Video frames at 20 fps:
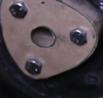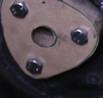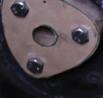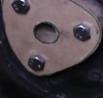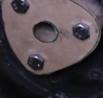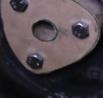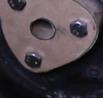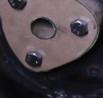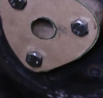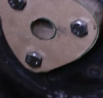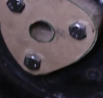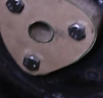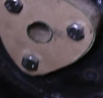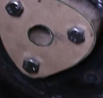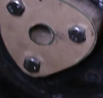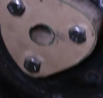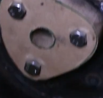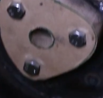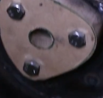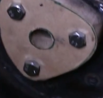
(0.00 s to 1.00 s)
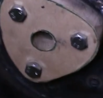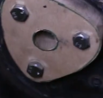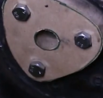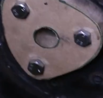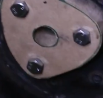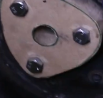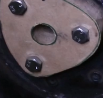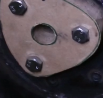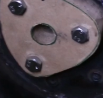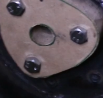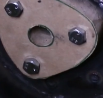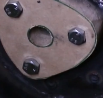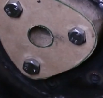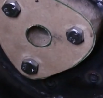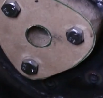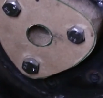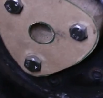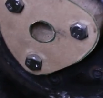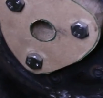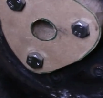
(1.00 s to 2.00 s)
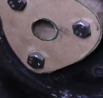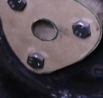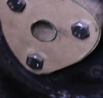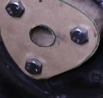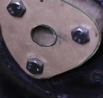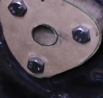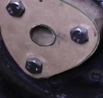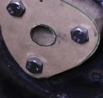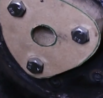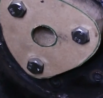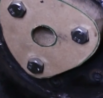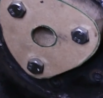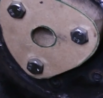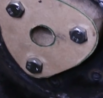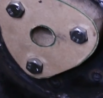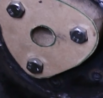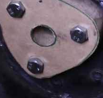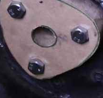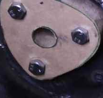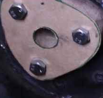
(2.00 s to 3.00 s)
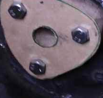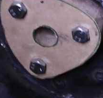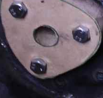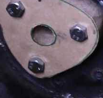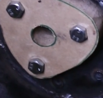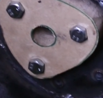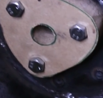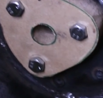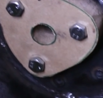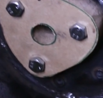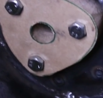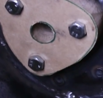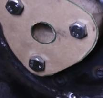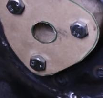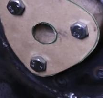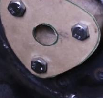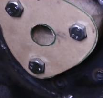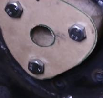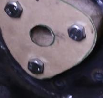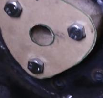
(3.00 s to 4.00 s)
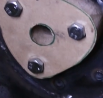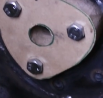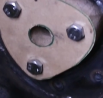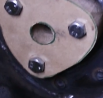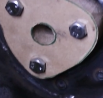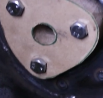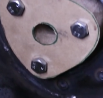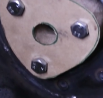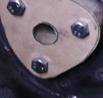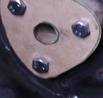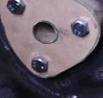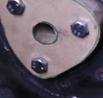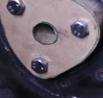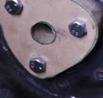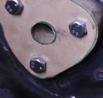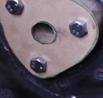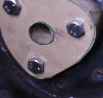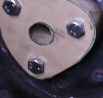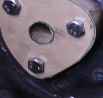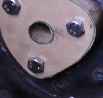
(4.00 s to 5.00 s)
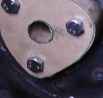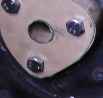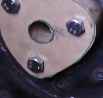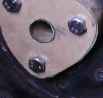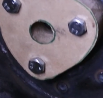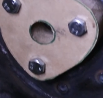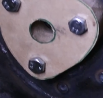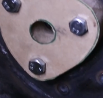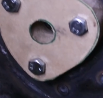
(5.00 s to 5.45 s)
This is the passenger side, and I didn't show much work on this area because this side of the shop isn't